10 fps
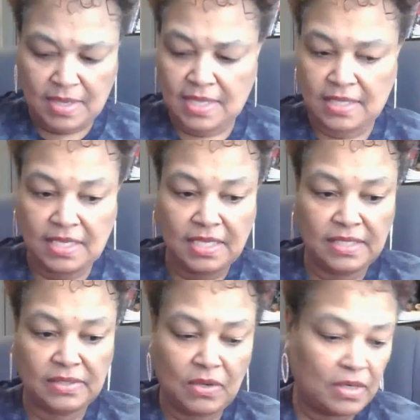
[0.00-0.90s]
And
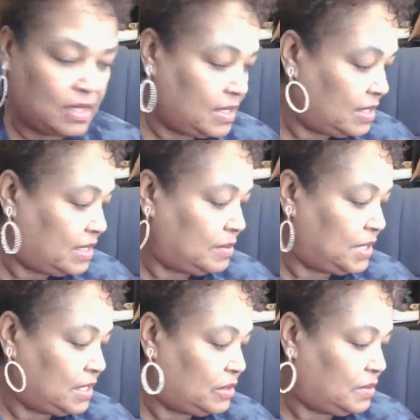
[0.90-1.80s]
these are going to
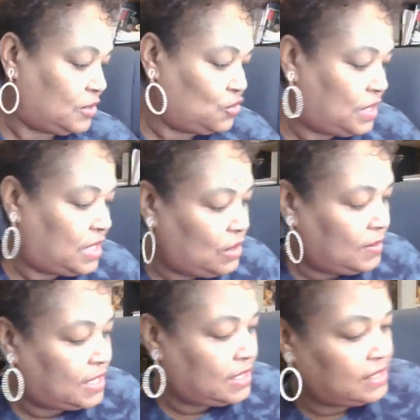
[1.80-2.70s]
be a little bit trickier
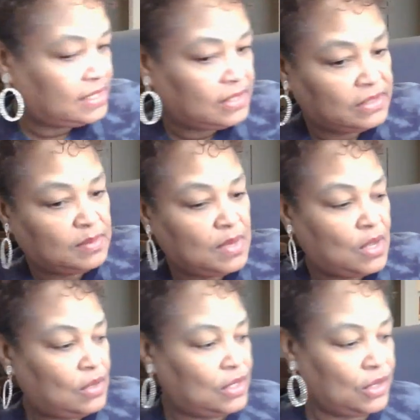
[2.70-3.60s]
because they're
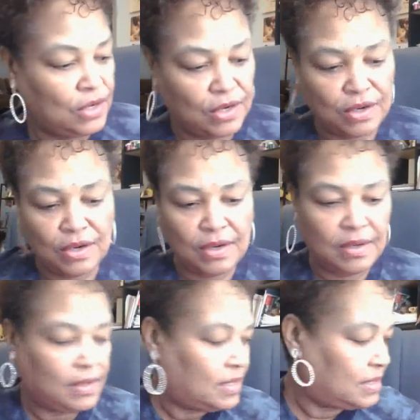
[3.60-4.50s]
smaller.
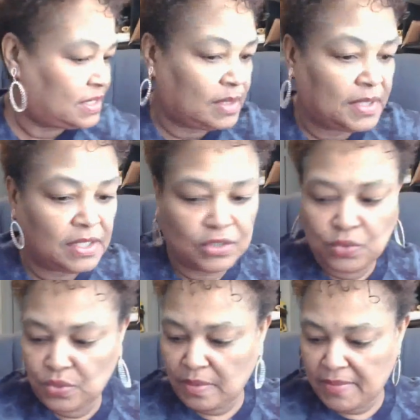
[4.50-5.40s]
So I'm going to
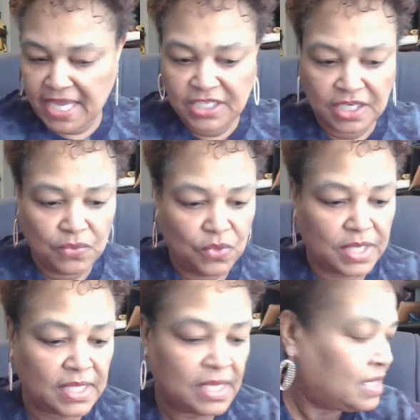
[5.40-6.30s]
do the matching
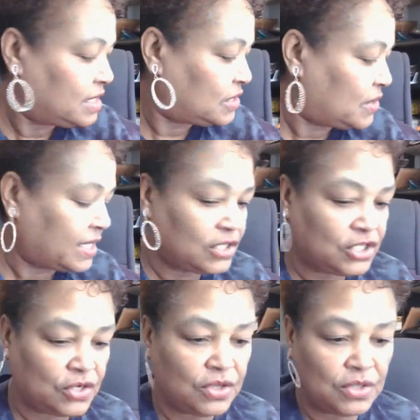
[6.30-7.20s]
one so I can
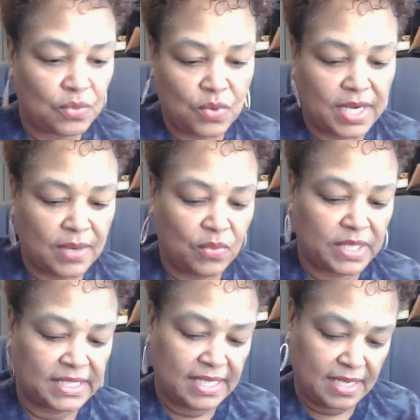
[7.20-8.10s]
show you the one at
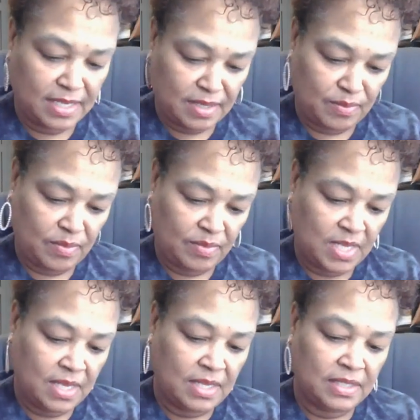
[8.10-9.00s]
one time.
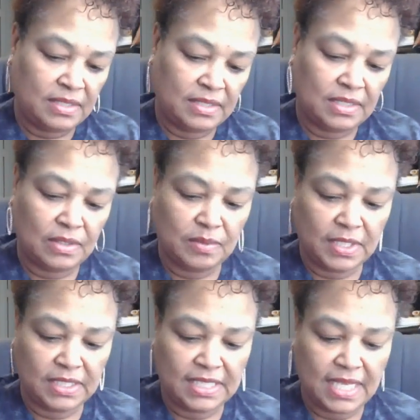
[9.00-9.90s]
So I'm
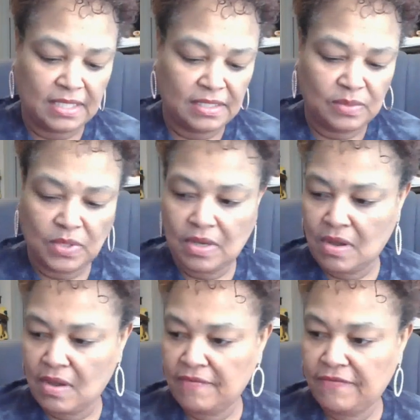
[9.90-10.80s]
going to take this one
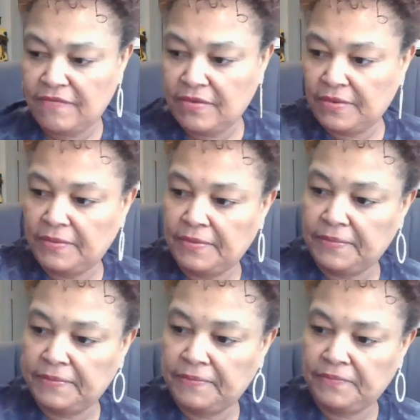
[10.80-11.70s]
off
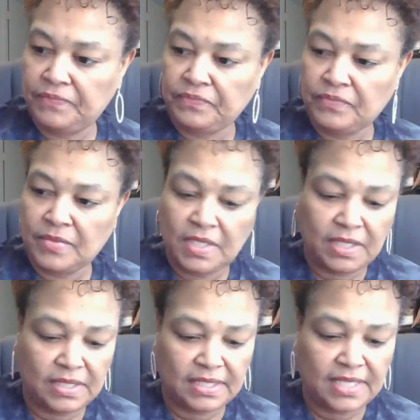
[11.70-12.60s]

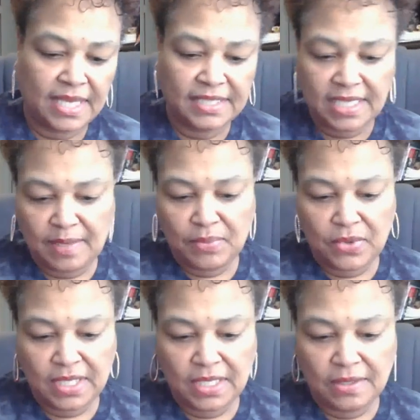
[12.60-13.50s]
because it's got tape
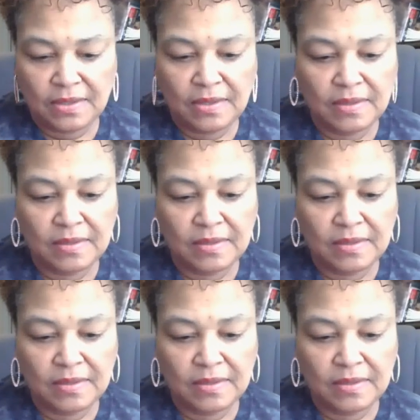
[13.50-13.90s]
on here.